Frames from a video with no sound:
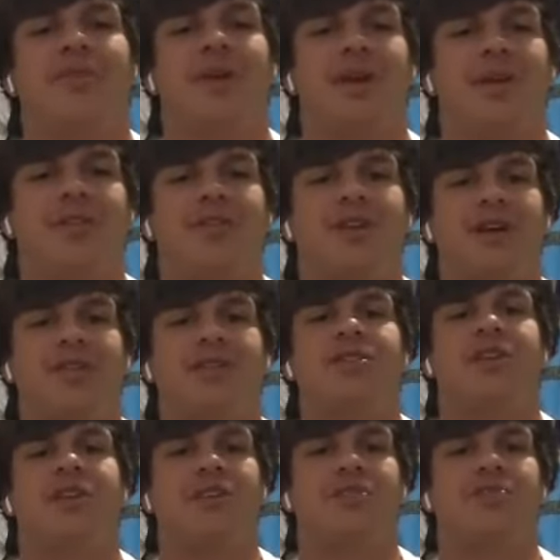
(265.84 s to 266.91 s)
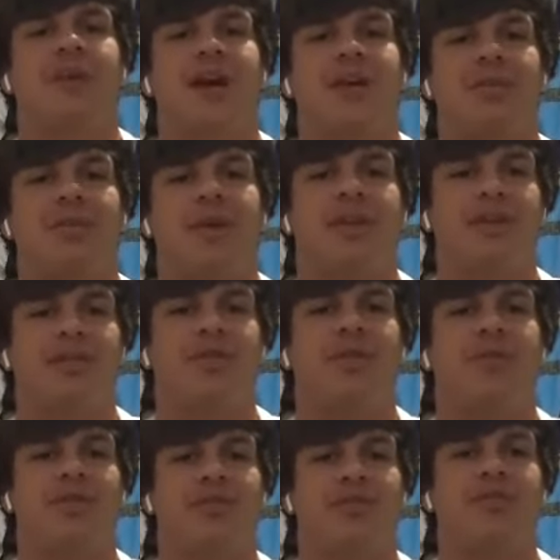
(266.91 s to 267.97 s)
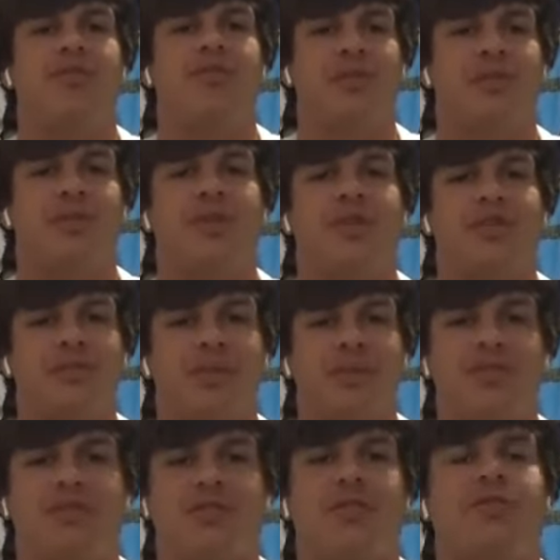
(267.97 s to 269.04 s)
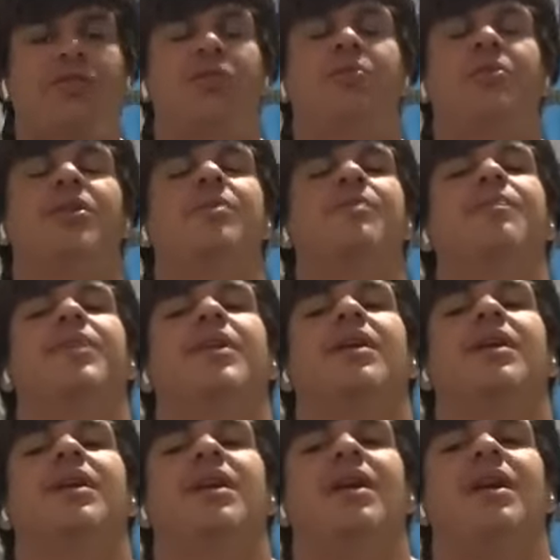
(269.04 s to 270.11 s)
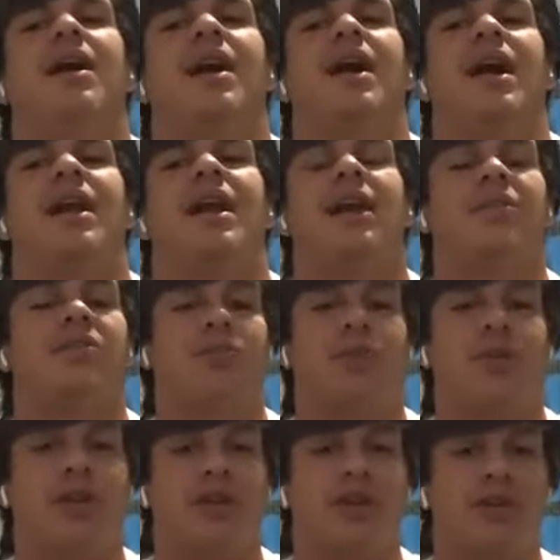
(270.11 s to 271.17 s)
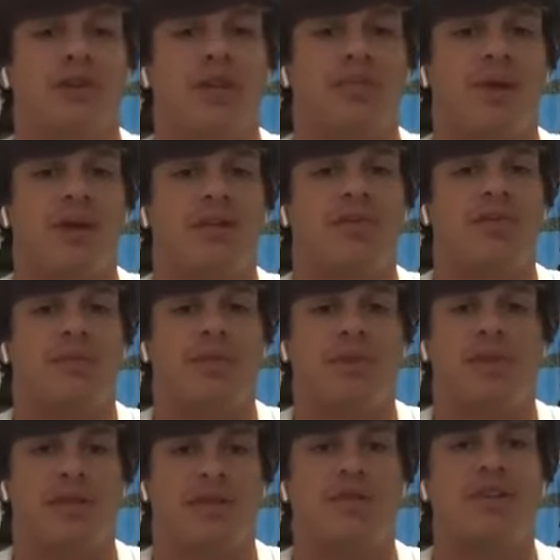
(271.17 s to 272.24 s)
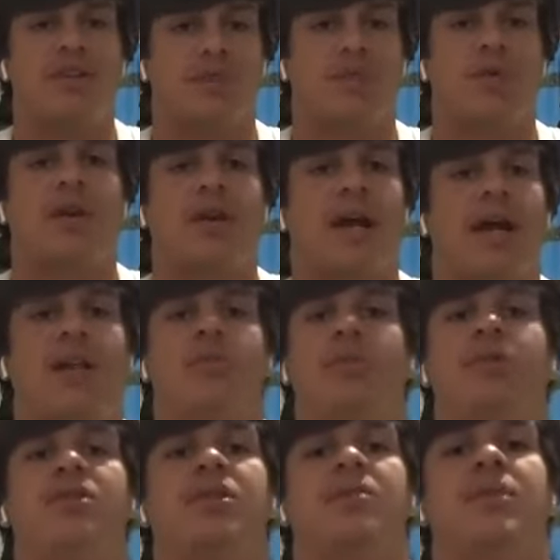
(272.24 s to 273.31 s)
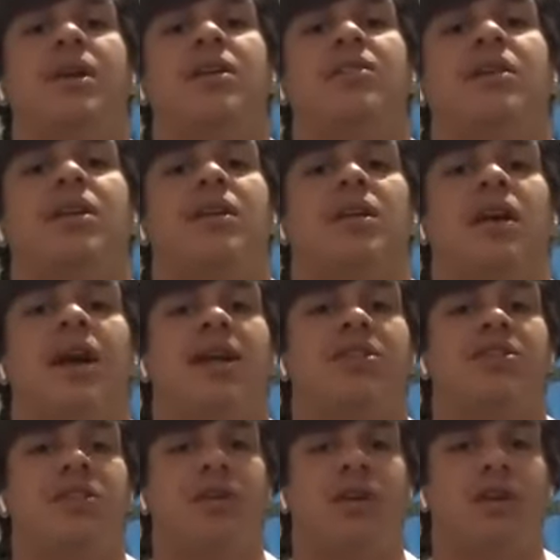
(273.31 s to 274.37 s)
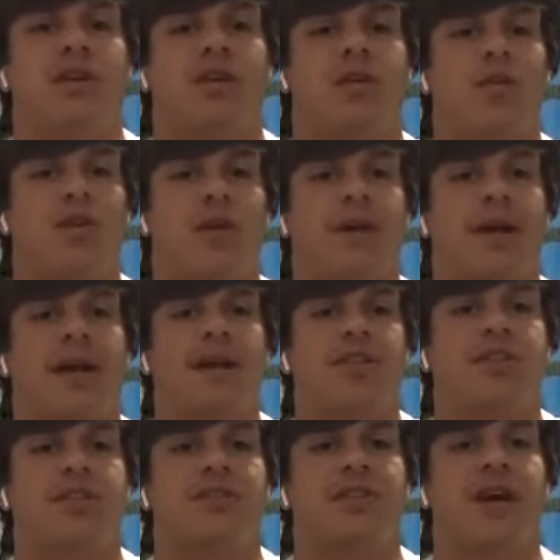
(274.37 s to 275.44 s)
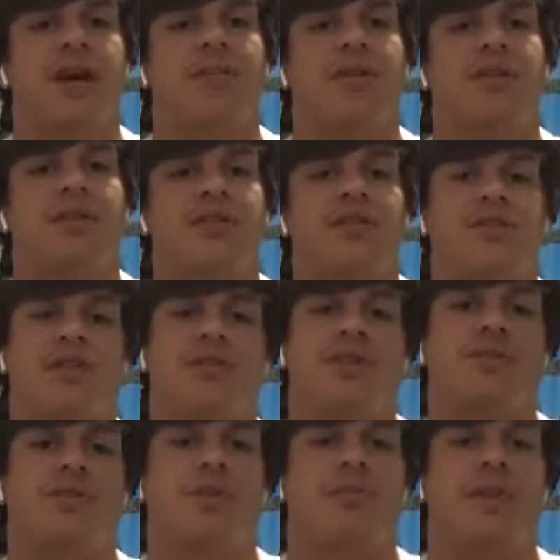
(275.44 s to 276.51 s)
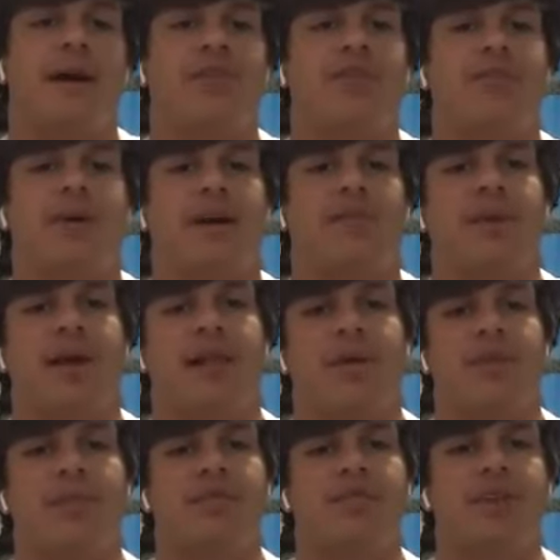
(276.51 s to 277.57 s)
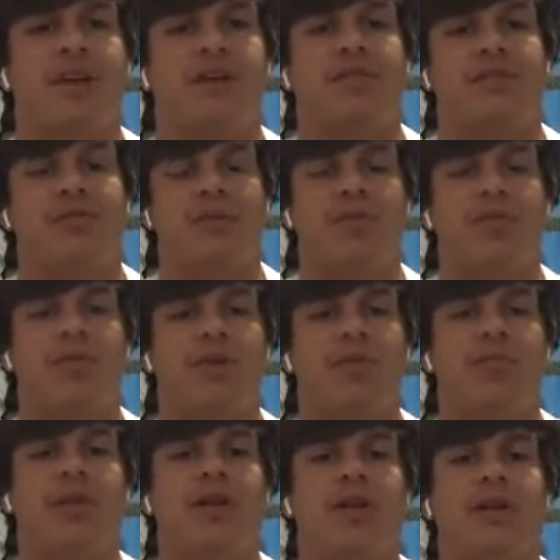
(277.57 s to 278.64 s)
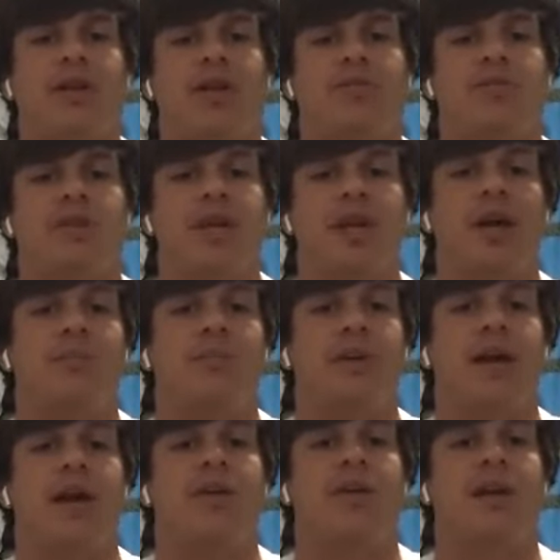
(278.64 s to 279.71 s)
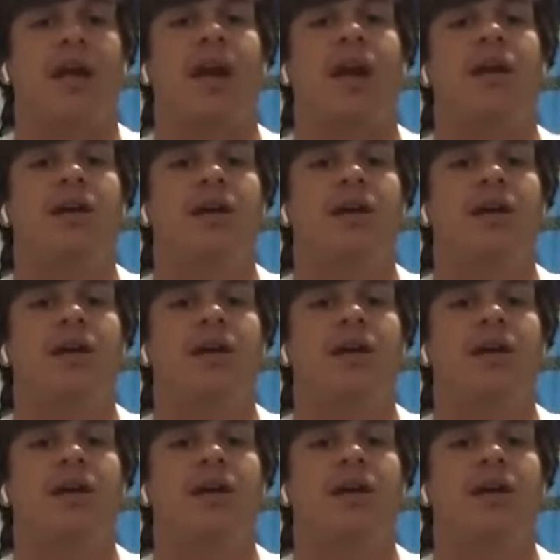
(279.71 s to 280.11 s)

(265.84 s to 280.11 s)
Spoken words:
Coach Hutch and Coach Black, we mainly focused on footwork and speed drills for me. And I had some really good teammates, some Division I caliber teammates, and actually the quarterback I shared time with, he was a Division I bounce back from Alabama State. So we were pretty close, and he helped me out a lot.